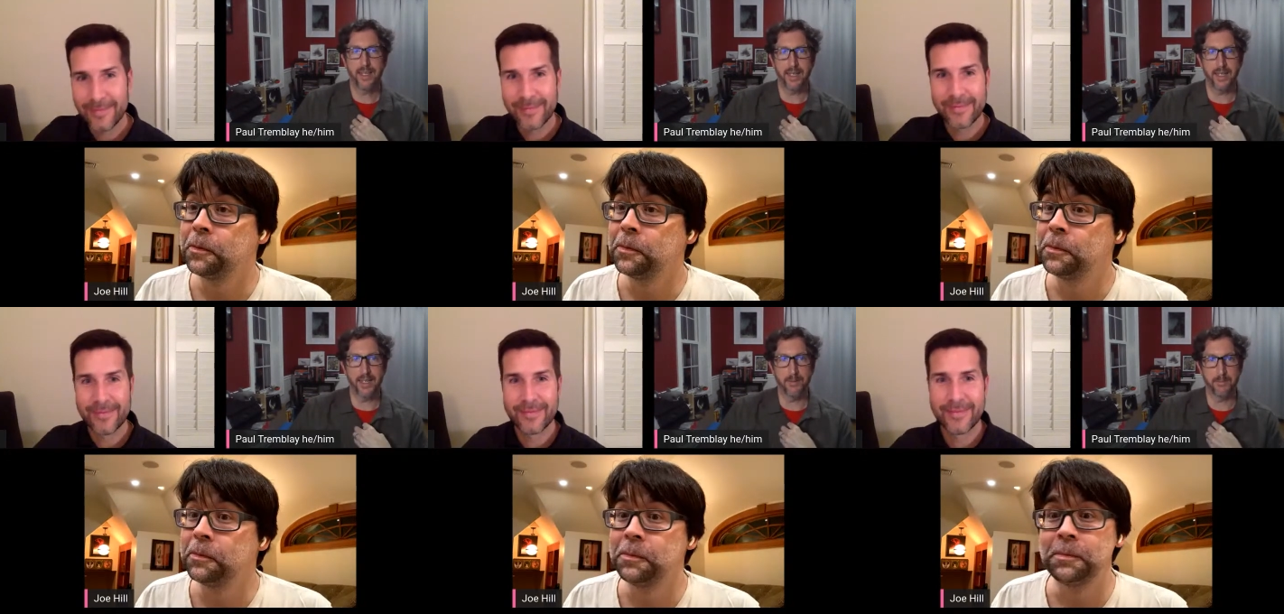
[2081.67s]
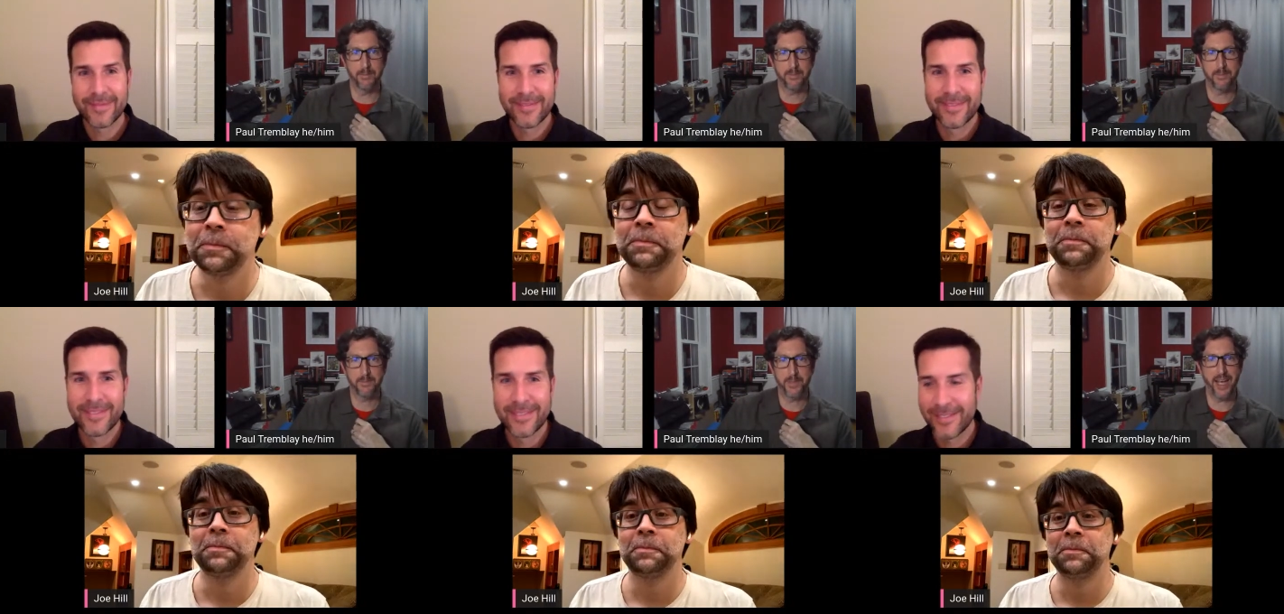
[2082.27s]
Speaker 1: Uh,
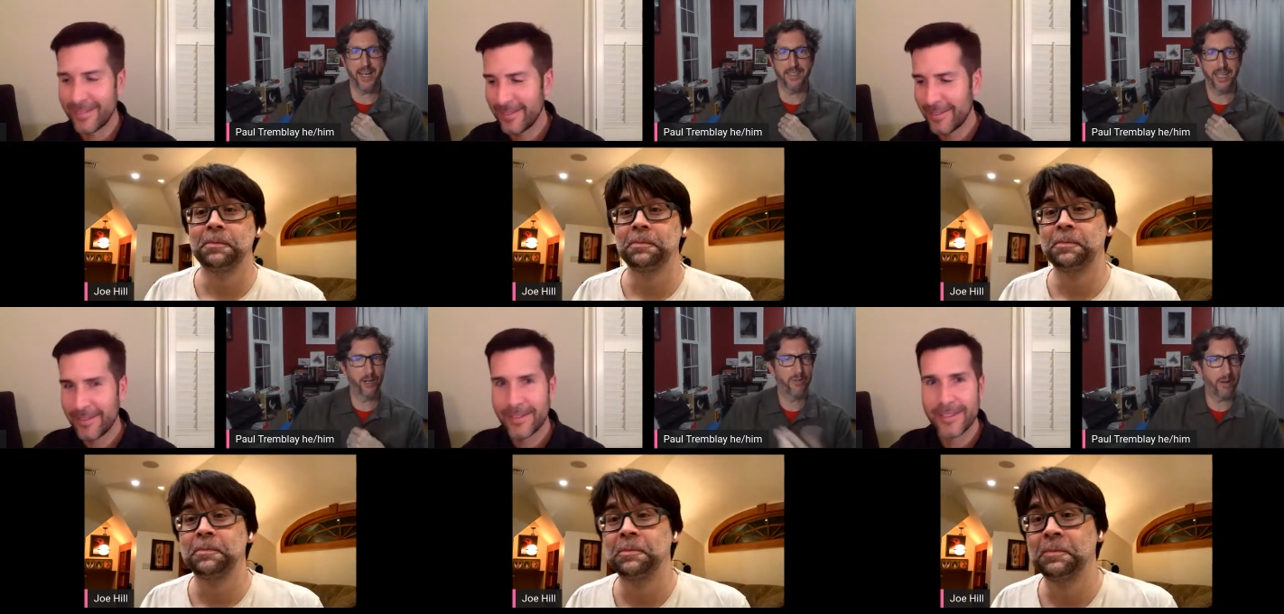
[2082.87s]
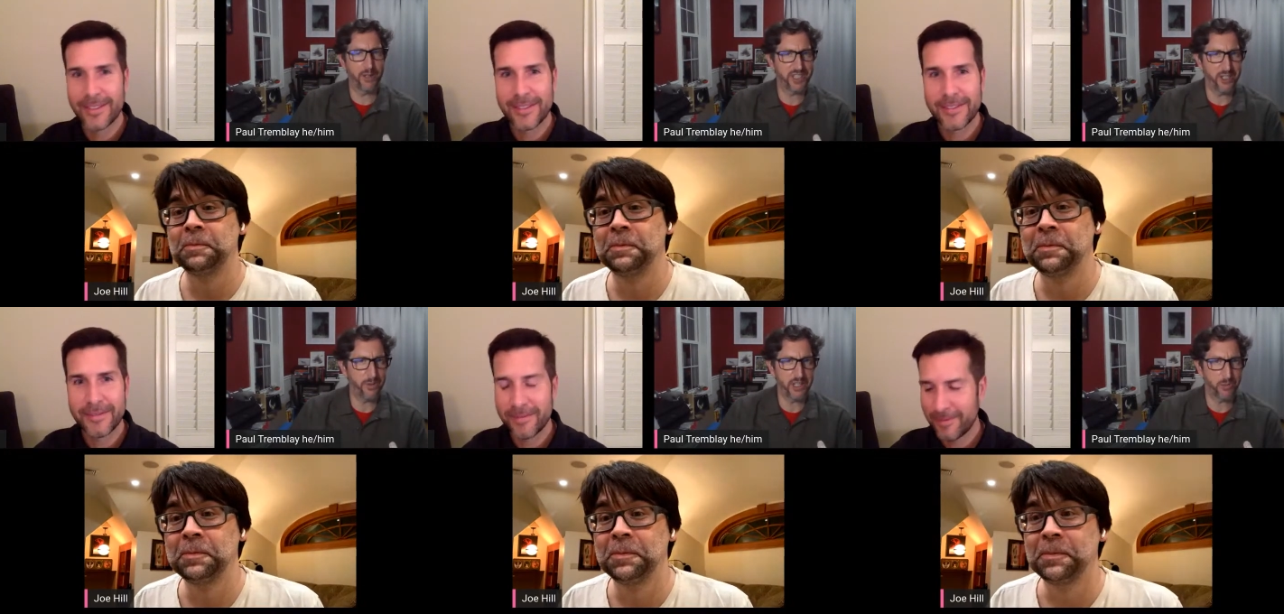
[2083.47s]
yeah, I don't know if I want to
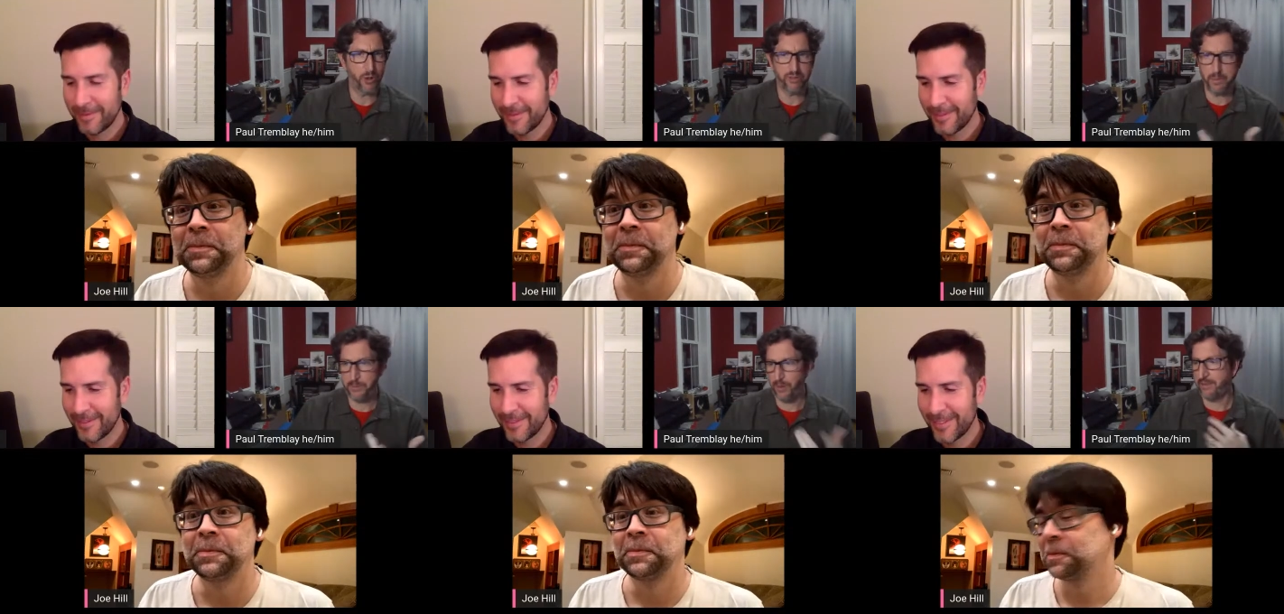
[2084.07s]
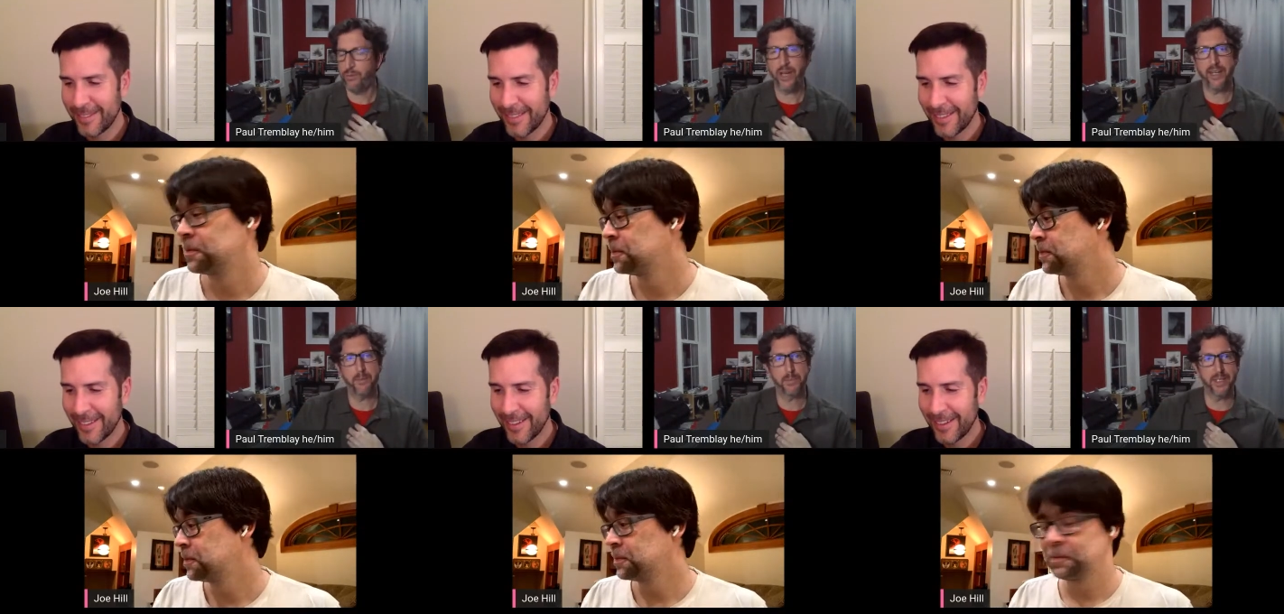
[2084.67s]
say too much more for people who haven't
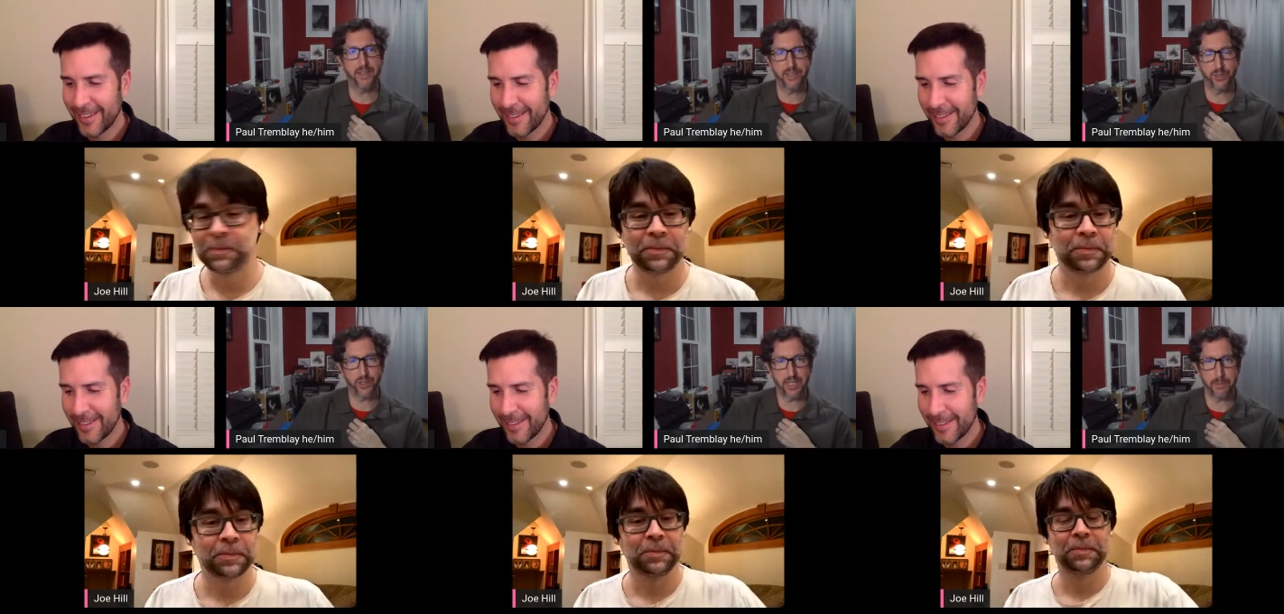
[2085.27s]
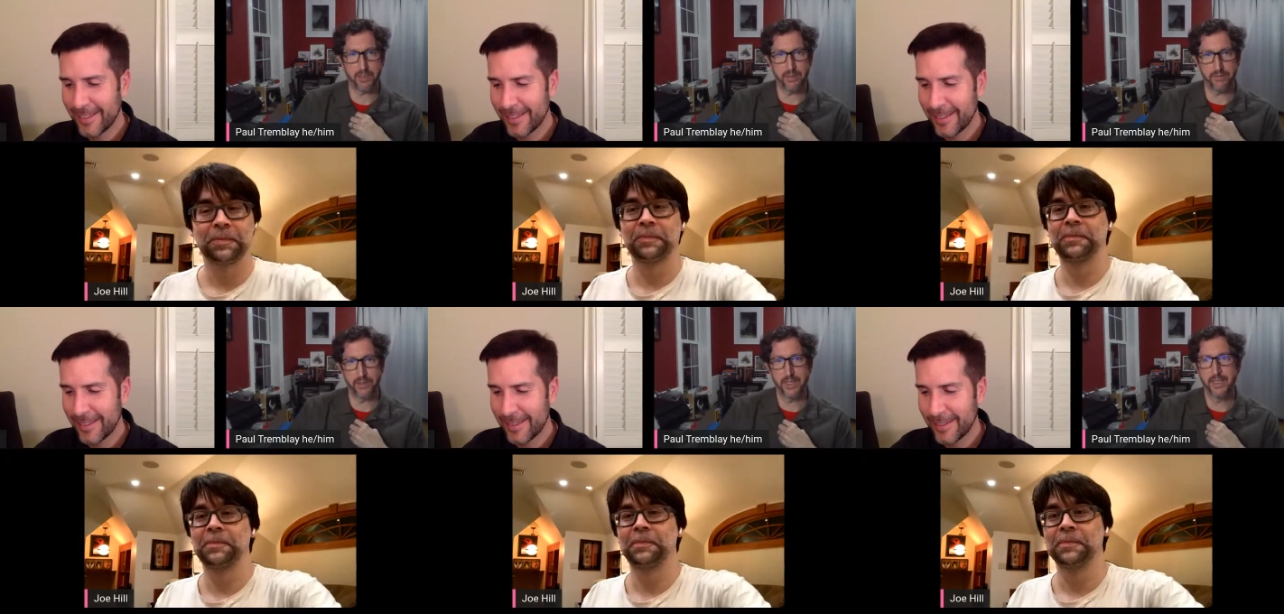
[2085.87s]
read it, but these are a couple
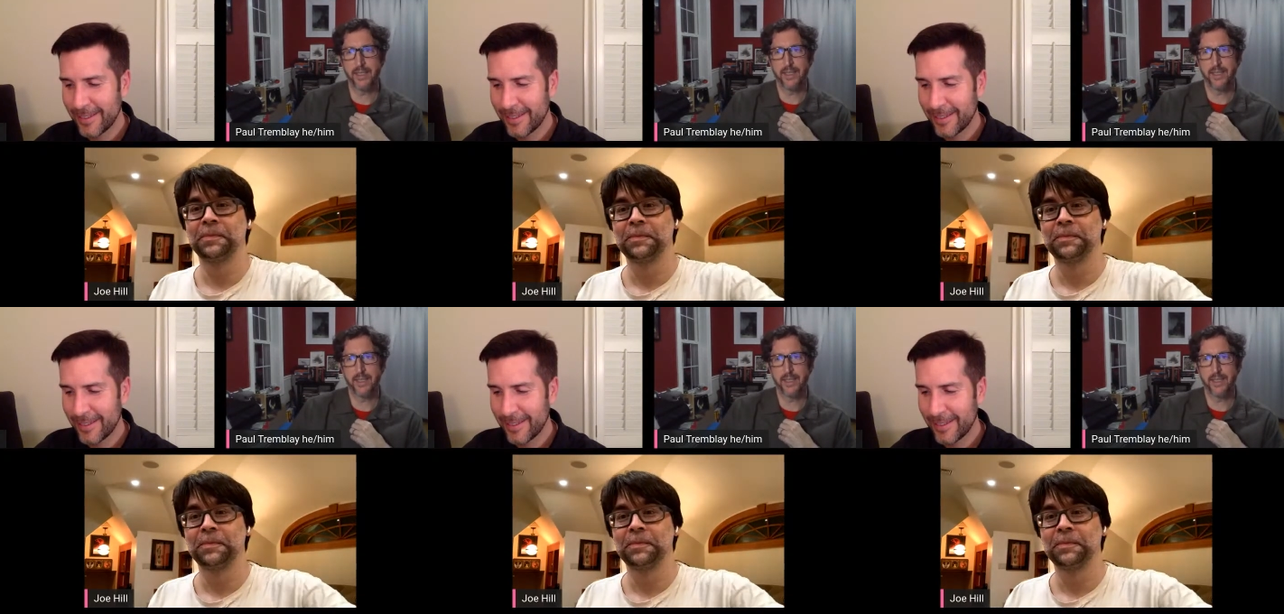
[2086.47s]
of